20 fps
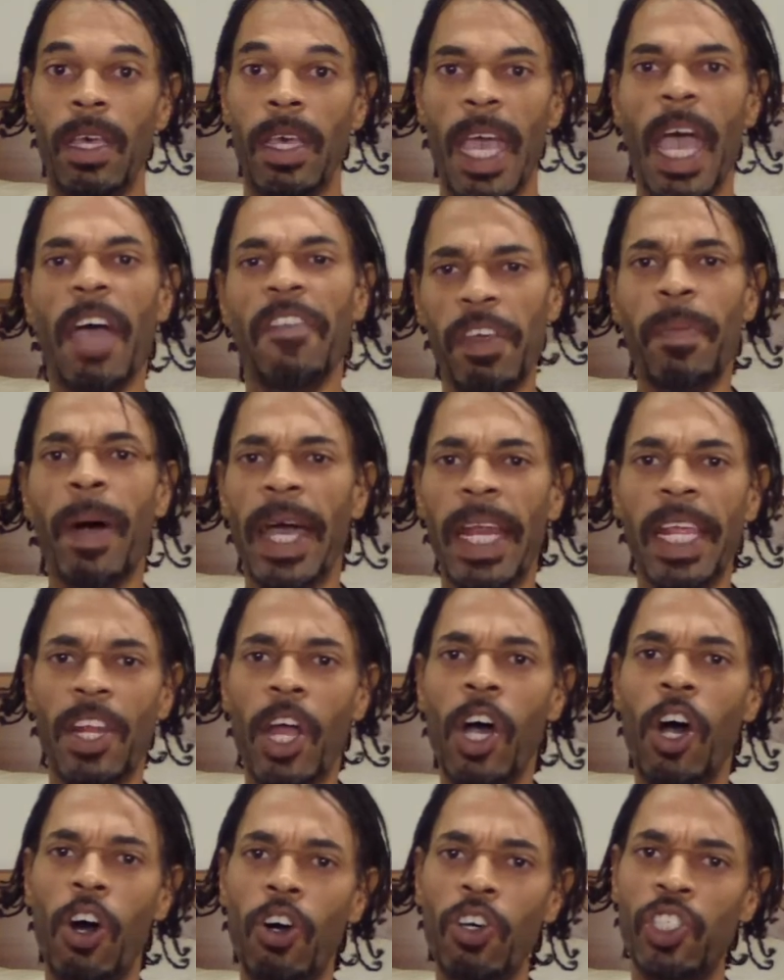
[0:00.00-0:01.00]
Everybody
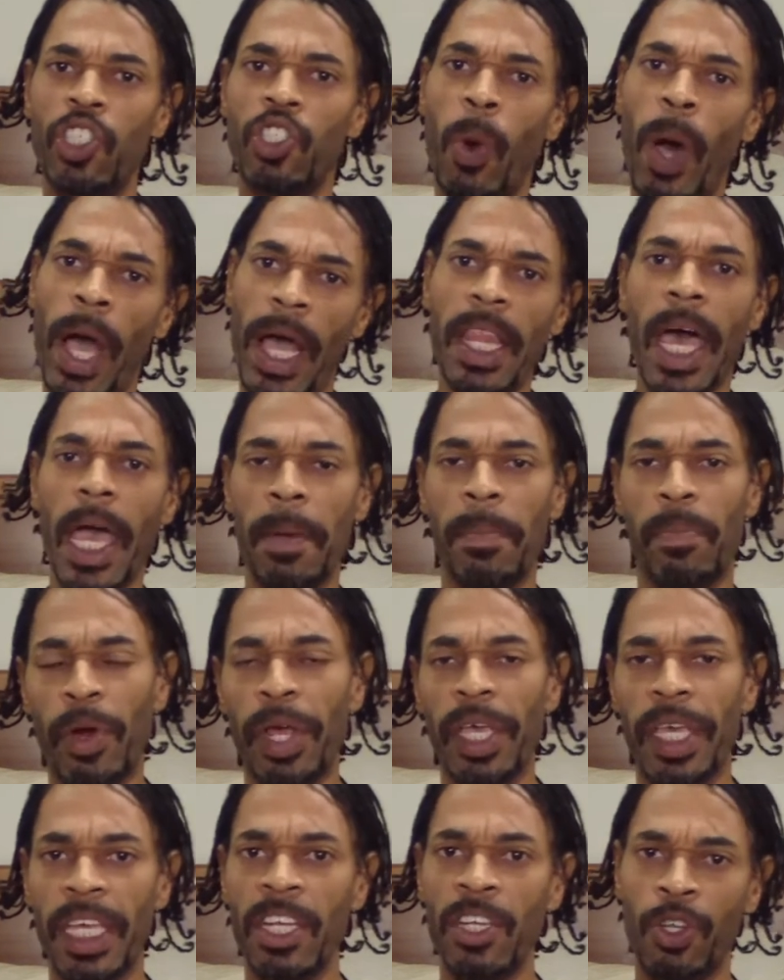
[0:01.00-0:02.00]
knows Twilight
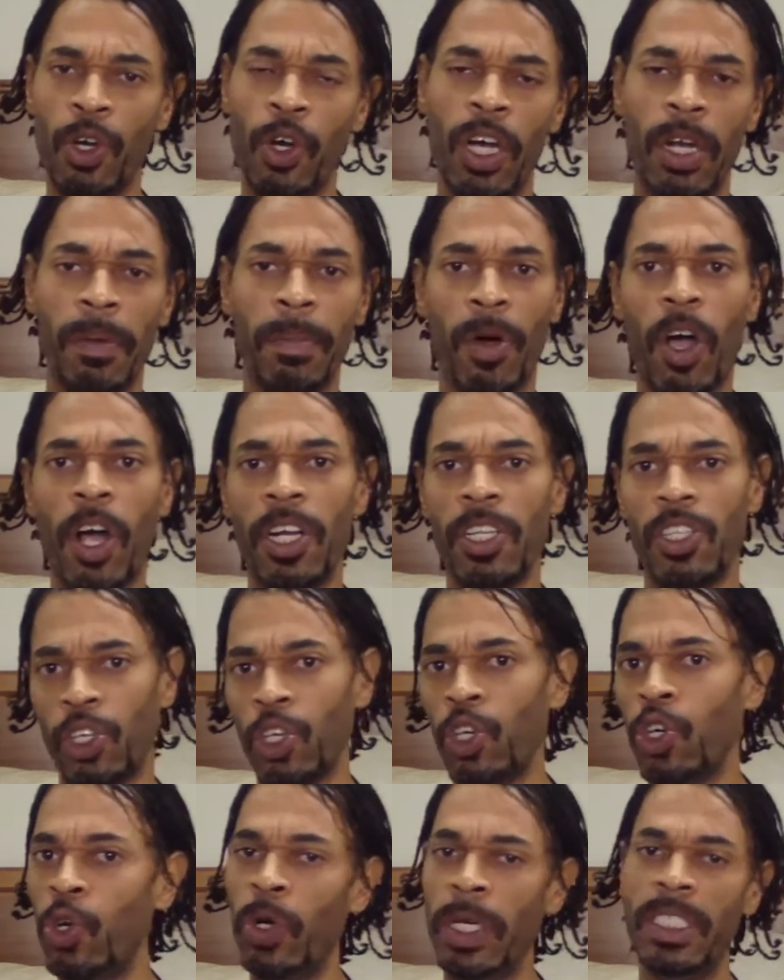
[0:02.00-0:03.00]
Breaking Dawn Part
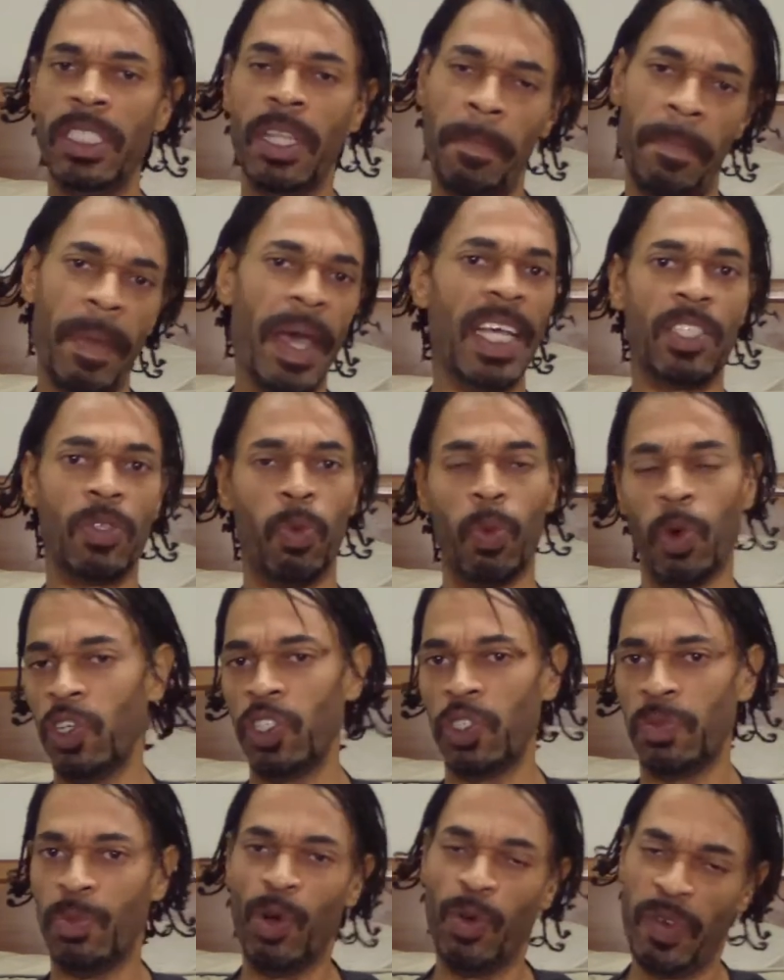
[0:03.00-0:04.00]
2 is the best,
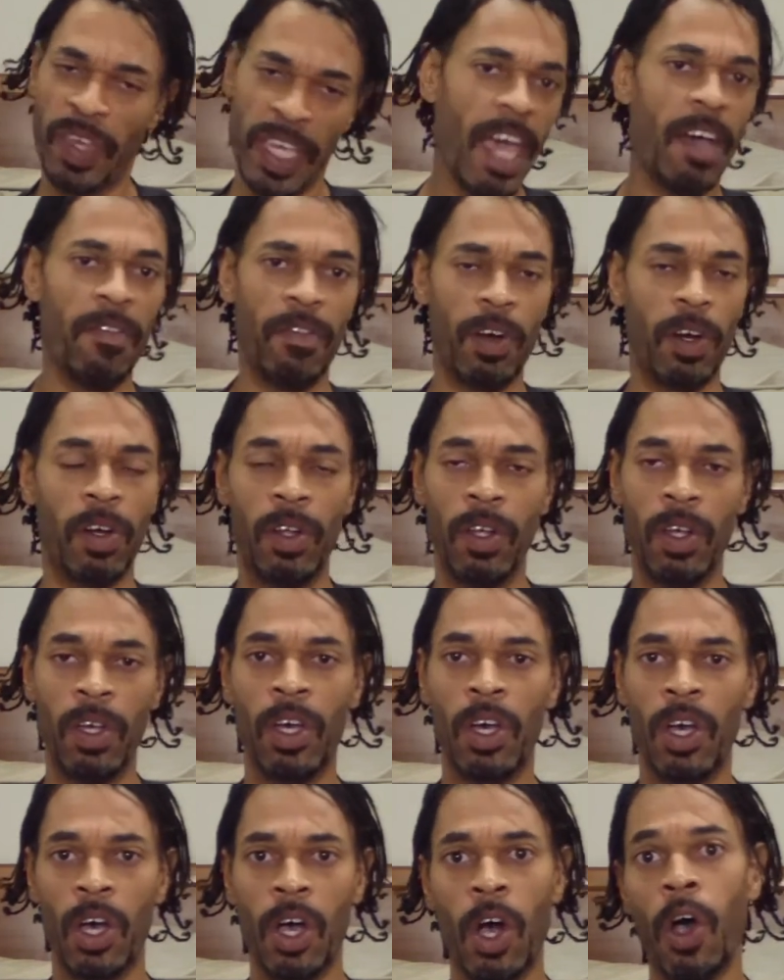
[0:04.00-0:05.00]
worst movie ever,
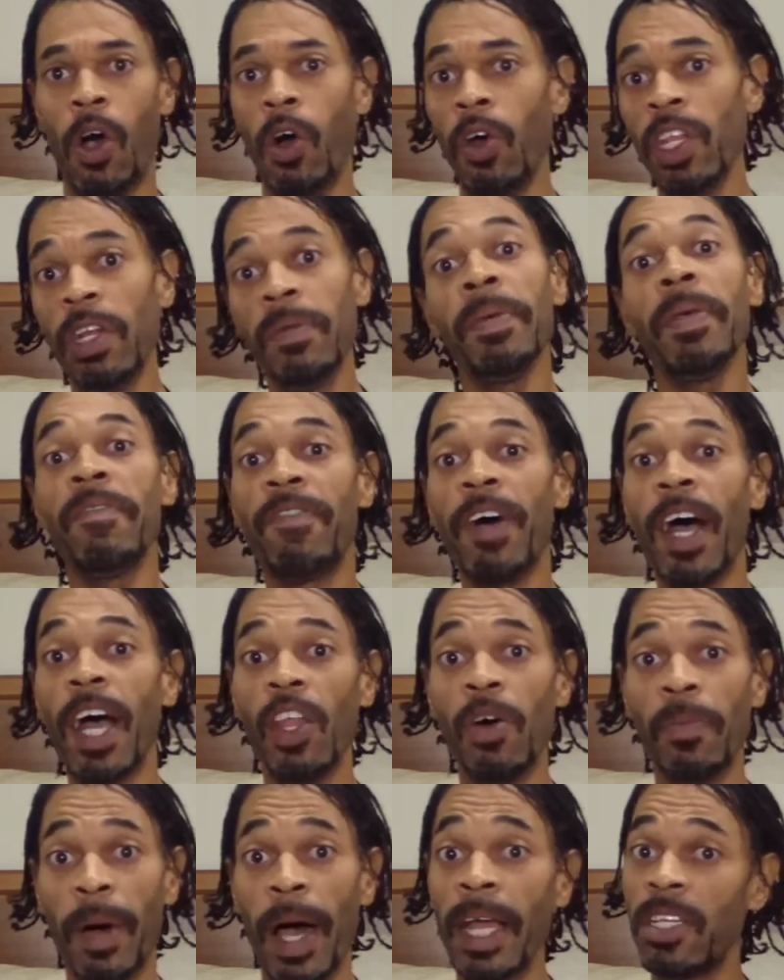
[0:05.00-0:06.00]
only to be
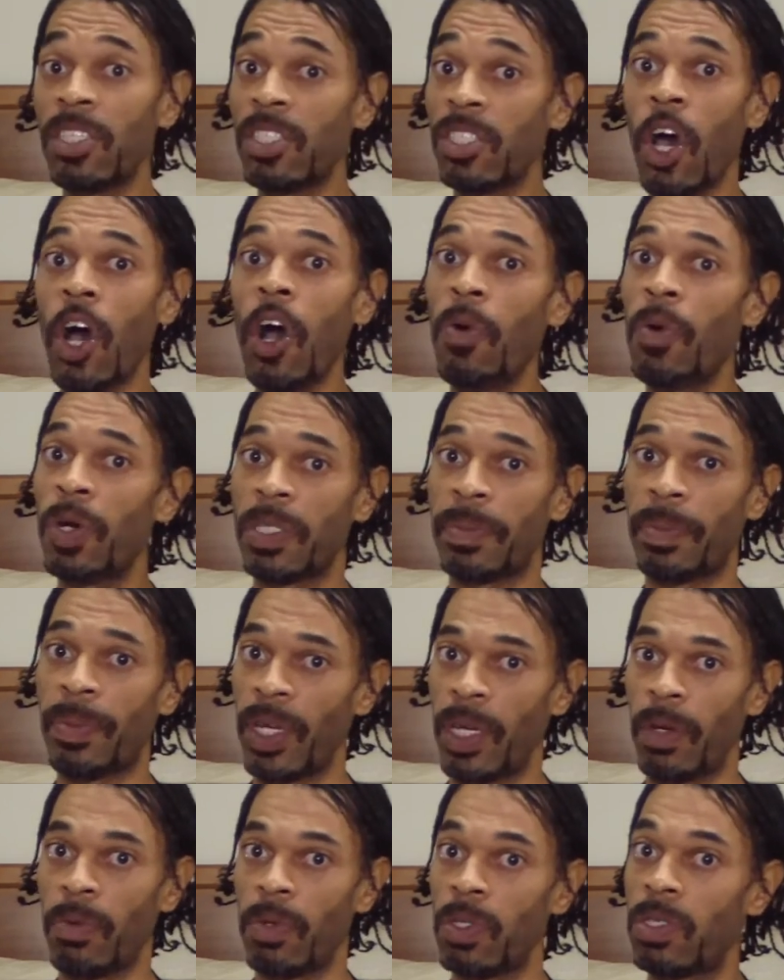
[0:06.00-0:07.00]
followed by the Star Wars
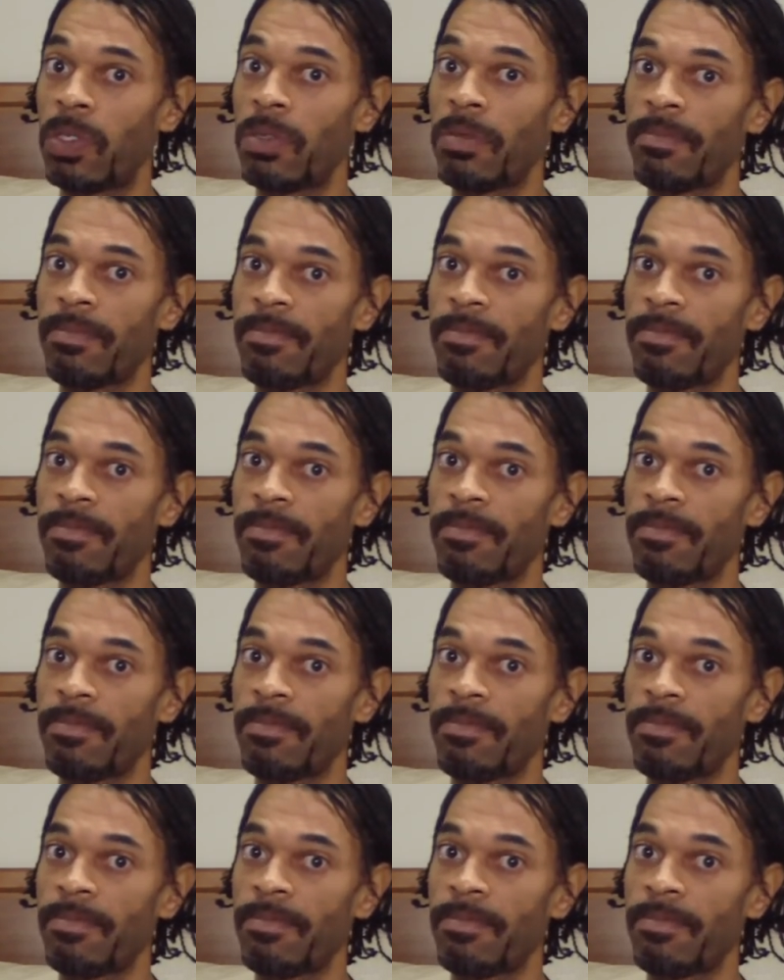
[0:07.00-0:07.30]
prequels.